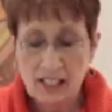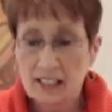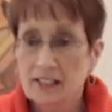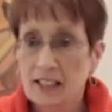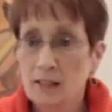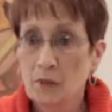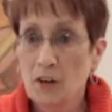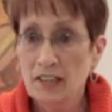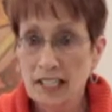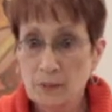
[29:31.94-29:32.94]
Some
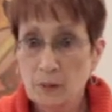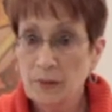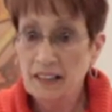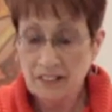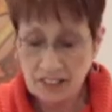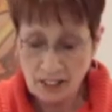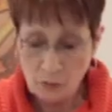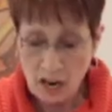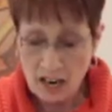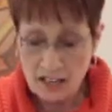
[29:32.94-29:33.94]
already preparing their
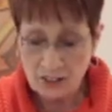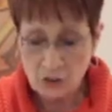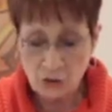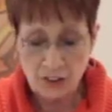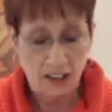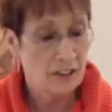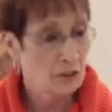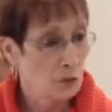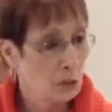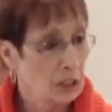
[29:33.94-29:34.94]
wines for the
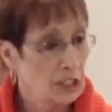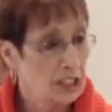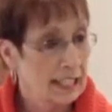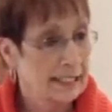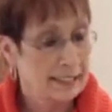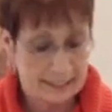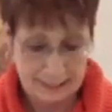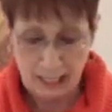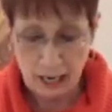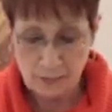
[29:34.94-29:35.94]
100-word sentence
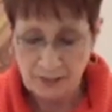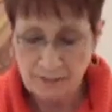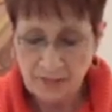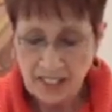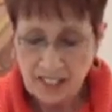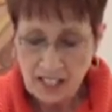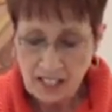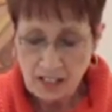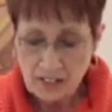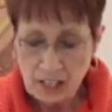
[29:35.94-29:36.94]
assignment.
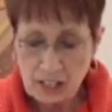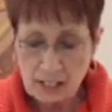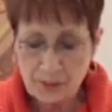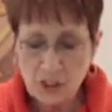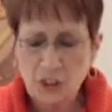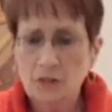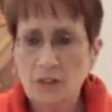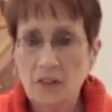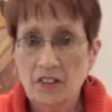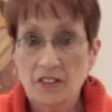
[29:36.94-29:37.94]
Their lips gooey
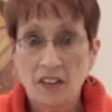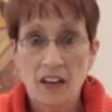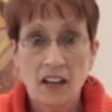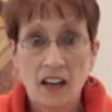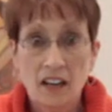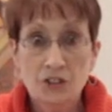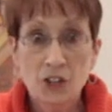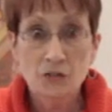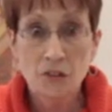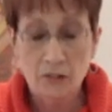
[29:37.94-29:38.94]
with,
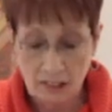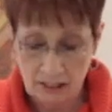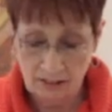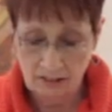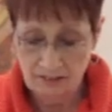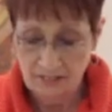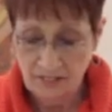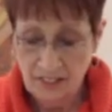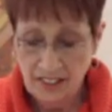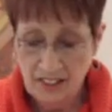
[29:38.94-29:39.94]
just wrote this.
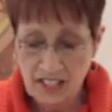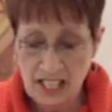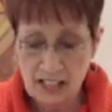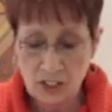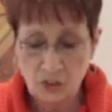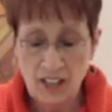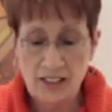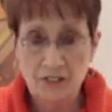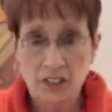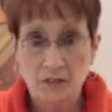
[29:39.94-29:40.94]
The endless
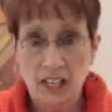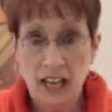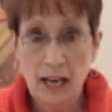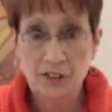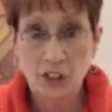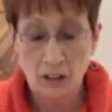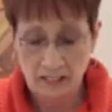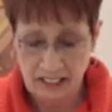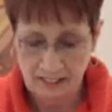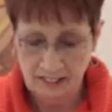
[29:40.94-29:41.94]
flavors of, I'm
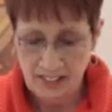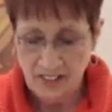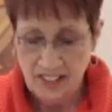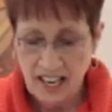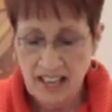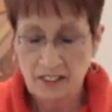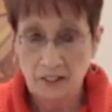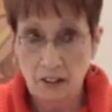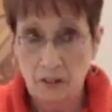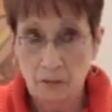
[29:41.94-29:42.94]
sorry, and
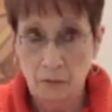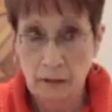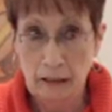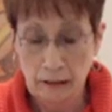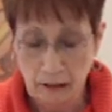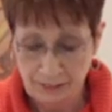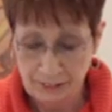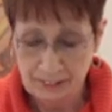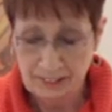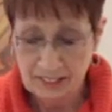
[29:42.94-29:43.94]
really awful.